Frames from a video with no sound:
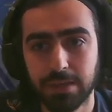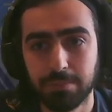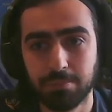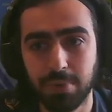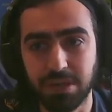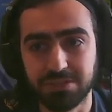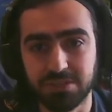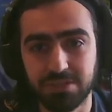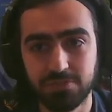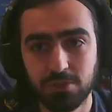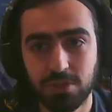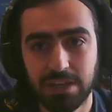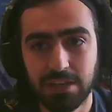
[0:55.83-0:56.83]
button.
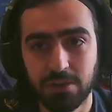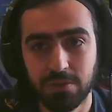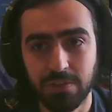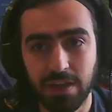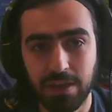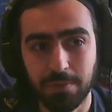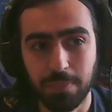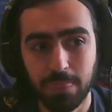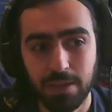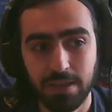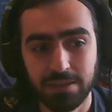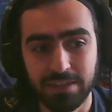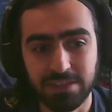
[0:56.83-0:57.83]
If you click on that,
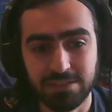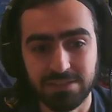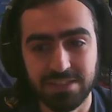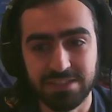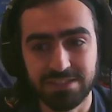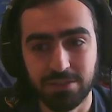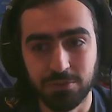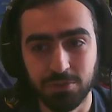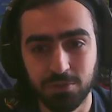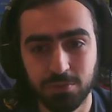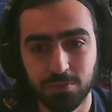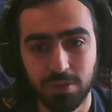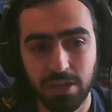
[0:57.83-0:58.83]
that's going to tell
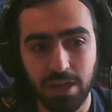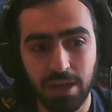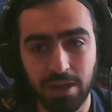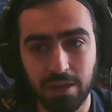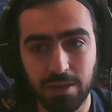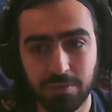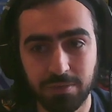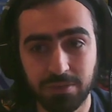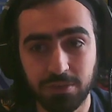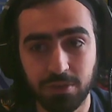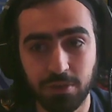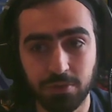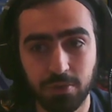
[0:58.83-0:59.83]
you that
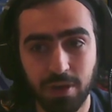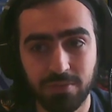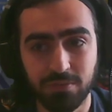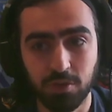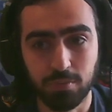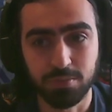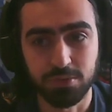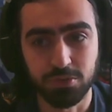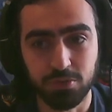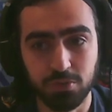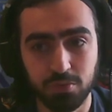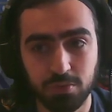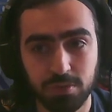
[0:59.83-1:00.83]
you have the option
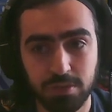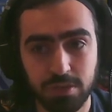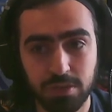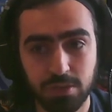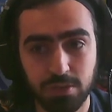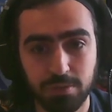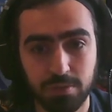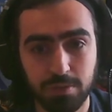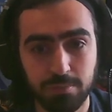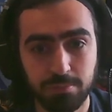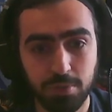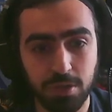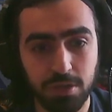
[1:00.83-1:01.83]
to
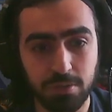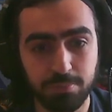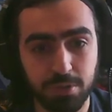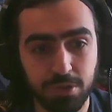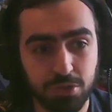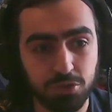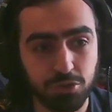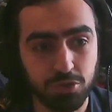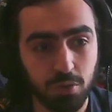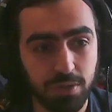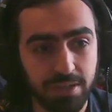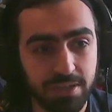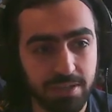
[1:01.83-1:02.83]
put a
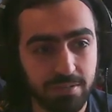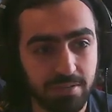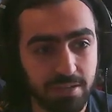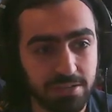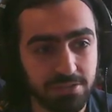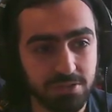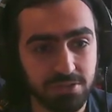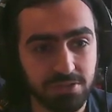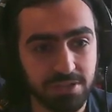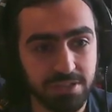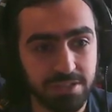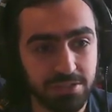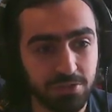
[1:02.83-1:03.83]
control here. As you can
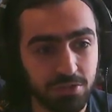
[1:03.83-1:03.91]
see here, you